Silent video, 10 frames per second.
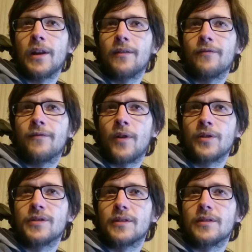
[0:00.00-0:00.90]
we never
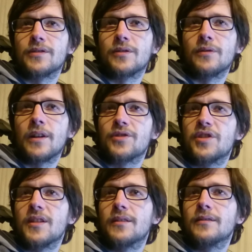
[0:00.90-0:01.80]
really thought
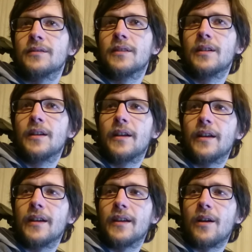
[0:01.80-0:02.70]
into launching
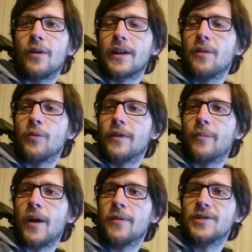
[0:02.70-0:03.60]
uh,
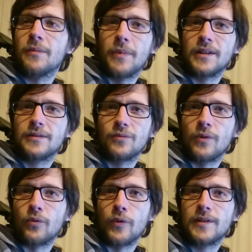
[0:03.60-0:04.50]
our game with the
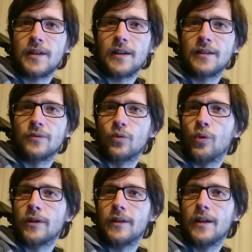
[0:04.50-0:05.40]
publisher, but when we
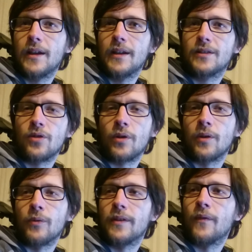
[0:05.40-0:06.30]
started work,
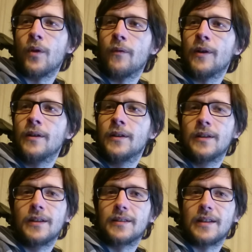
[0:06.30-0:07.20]
uh, talking with
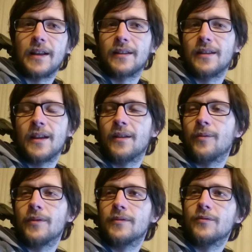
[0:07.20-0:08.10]
Devolver, it's
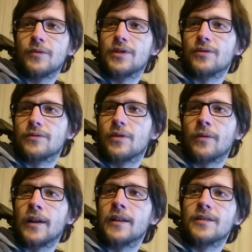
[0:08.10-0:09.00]
like, yeah, we,
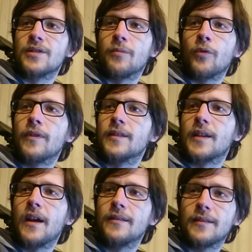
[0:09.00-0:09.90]
we should totally
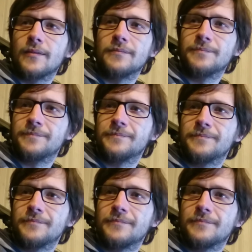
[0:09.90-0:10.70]
ship with these guys.